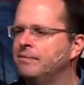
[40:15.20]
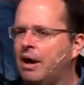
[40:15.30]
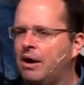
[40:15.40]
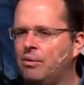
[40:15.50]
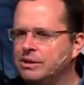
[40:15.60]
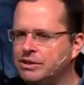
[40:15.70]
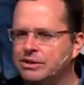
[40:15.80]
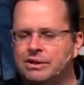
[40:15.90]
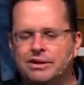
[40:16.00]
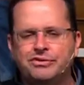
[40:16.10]
I want you
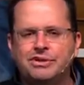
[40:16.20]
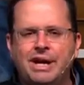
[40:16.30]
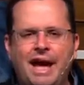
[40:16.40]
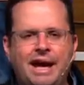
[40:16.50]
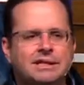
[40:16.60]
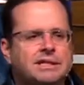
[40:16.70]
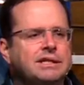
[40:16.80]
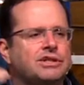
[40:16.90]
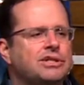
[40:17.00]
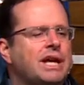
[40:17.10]
to lift your hands,
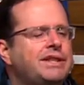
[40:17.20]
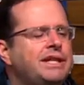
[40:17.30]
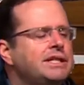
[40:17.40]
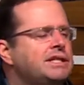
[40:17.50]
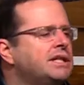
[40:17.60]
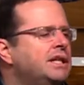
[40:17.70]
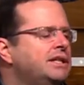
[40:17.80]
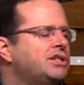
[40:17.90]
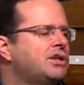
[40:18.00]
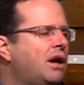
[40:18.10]
because I think it's
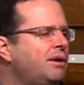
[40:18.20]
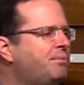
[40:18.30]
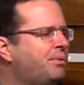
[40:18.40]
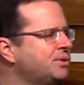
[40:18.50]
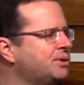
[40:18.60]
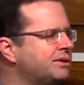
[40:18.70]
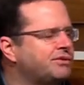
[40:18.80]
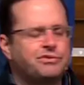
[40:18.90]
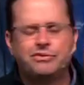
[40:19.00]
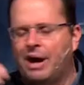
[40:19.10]
so important
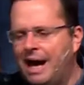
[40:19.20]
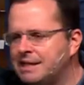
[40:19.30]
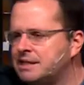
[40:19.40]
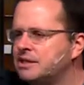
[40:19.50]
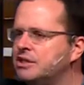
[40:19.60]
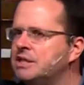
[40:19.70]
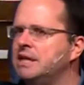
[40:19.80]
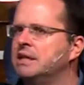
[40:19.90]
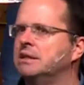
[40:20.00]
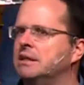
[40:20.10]
for us to
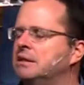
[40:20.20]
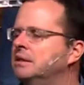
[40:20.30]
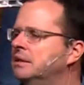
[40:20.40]
signal,